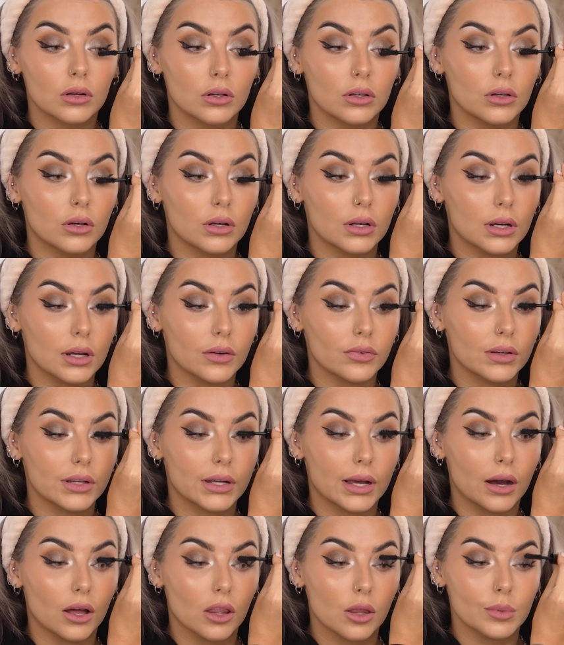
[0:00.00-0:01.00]
You can
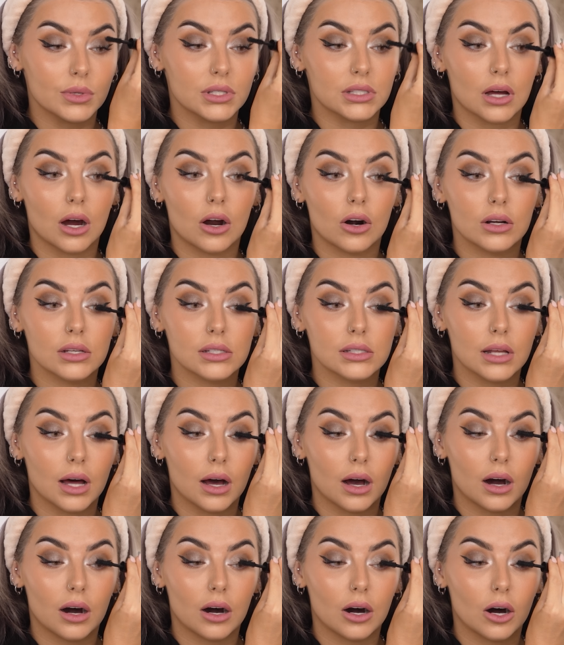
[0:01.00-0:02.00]
definitely get other mascaras
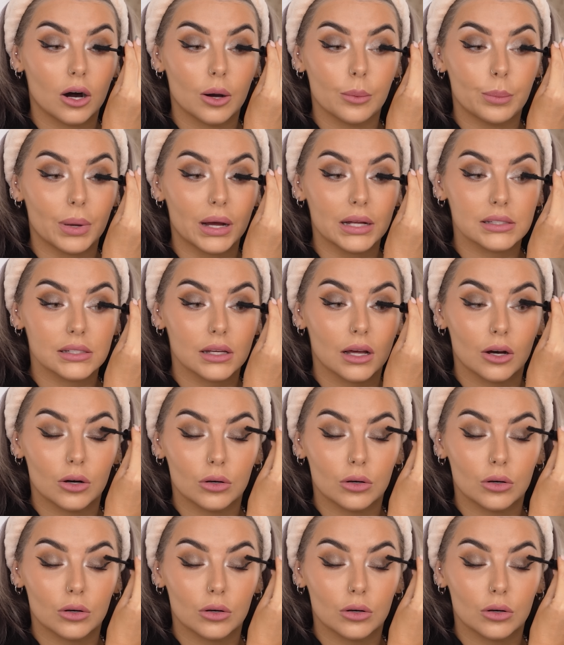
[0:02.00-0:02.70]
that are better